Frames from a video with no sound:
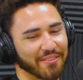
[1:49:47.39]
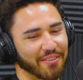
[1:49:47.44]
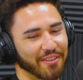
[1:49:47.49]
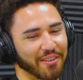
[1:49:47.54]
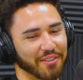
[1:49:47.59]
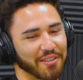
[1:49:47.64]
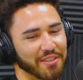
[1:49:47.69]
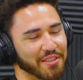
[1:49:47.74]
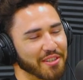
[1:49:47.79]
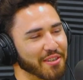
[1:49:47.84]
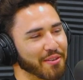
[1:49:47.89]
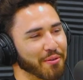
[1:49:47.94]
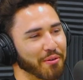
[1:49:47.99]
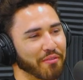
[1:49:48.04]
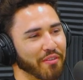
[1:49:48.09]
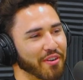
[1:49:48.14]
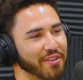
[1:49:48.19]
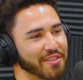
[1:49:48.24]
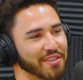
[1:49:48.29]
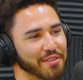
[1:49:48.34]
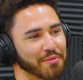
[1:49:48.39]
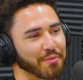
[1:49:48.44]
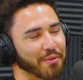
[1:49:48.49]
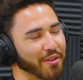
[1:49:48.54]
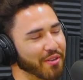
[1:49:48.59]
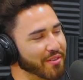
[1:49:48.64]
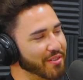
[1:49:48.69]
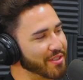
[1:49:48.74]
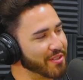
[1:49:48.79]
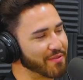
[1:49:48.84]
We're all just universes.
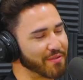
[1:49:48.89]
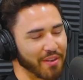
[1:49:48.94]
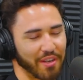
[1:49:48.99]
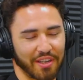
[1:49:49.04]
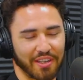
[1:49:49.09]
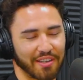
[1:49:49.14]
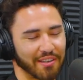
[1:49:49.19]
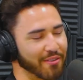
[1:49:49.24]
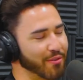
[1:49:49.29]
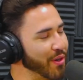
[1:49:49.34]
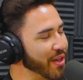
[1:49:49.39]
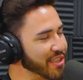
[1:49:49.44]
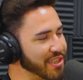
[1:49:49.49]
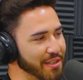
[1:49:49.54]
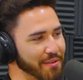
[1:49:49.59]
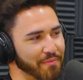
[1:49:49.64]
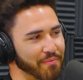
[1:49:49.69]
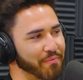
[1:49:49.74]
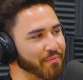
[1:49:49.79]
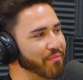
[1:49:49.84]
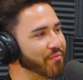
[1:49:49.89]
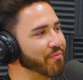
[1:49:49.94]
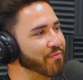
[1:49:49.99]
We're all just fucking crazy